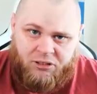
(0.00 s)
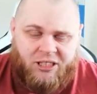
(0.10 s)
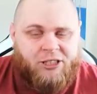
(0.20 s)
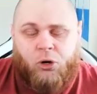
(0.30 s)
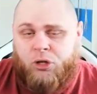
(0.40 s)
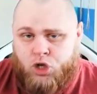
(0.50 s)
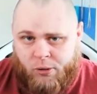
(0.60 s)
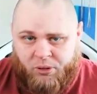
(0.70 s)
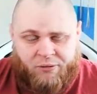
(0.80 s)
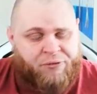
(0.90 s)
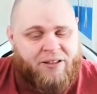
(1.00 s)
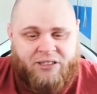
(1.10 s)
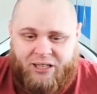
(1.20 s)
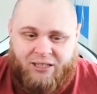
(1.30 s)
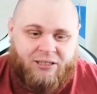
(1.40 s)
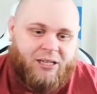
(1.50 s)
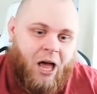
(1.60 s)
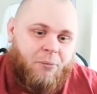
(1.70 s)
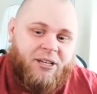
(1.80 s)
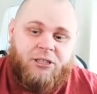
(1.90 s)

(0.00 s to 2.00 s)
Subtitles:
and he's got the dribbling. Fantastic. Because